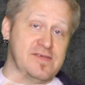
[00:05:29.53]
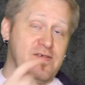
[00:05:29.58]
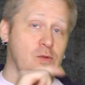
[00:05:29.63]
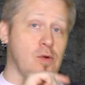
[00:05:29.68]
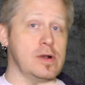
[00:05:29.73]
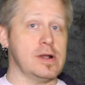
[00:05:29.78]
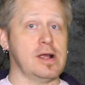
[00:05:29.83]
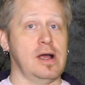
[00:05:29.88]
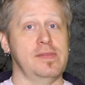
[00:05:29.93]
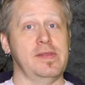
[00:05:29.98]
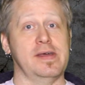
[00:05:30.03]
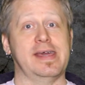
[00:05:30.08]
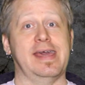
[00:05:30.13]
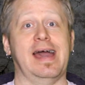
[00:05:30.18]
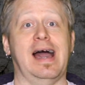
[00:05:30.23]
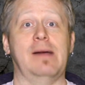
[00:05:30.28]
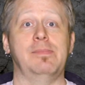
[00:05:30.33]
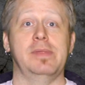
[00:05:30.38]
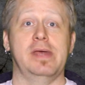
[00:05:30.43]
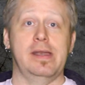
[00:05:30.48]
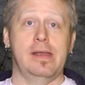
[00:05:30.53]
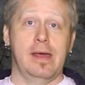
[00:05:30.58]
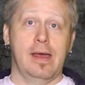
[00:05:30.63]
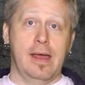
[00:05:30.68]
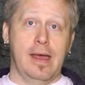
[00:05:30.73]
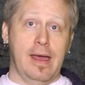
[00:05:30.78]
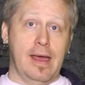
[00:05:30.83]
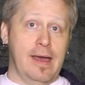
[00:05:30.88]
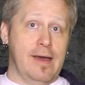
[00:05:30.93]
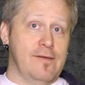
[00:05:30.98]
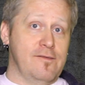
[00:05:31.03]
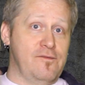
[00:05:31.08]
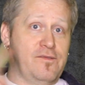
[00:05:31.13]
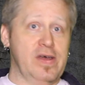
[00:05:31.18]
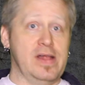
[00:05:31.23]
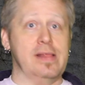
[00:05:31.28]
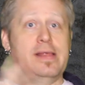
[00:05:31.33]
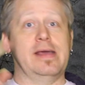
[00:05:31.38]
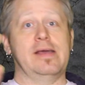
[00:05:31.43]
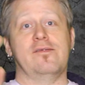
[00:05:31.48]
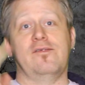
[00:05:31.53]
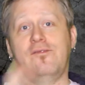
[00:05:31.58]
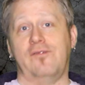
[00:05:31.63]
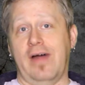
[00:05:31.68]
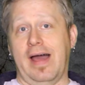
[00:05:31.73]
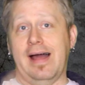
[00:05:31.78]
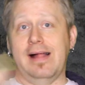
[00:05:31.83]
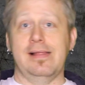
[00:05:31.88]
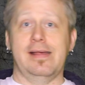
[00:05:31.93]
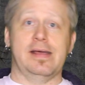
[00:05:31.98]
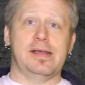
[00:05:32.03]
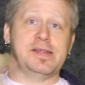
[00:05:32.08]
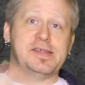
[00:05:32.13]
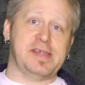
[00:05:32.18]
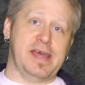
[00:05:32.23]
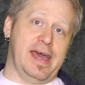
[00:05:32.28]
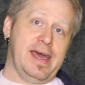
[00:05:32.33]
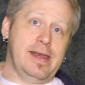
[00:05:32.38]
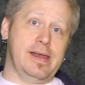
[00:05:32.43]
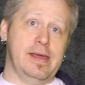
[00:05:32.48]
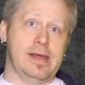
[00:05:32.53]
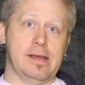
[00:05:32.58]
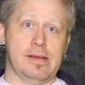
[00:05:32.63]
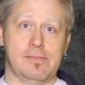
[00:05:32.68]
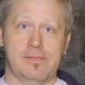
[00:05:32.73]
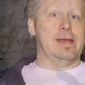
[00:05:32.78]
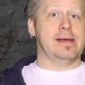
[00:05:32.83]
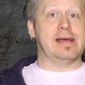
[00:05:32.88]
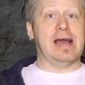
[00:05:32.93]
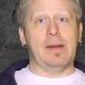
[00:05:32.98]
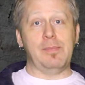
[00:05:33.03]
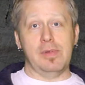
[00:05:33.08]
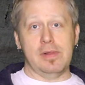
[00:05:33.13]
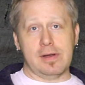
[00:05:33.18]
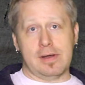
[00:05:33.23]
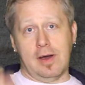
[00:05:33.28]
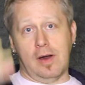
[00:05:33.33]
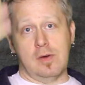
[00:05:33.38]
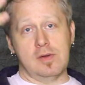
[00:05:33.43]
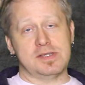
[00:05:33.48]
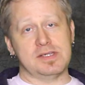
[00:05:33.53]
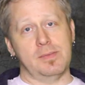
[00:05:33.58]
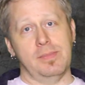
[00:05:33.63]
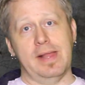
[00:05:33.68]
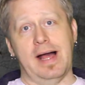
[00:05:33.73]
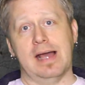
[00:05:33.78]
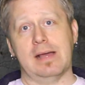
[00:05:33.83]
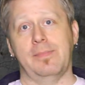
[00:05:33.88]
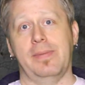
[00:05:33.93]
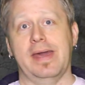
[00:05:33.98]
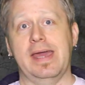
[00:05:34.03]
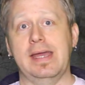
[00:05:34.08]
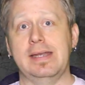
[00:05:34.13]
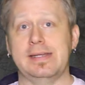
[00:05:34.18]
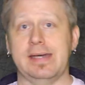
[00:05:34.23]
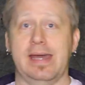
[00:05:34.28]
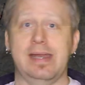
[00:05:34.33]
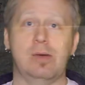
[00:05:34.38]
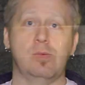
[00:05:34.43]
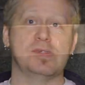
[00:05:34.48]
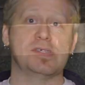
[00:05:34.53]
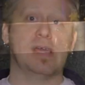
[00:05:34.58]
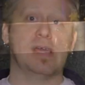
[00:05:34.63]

of work on the cabinet, filling, filing, sanding, and a couple of coats of black paint, and it was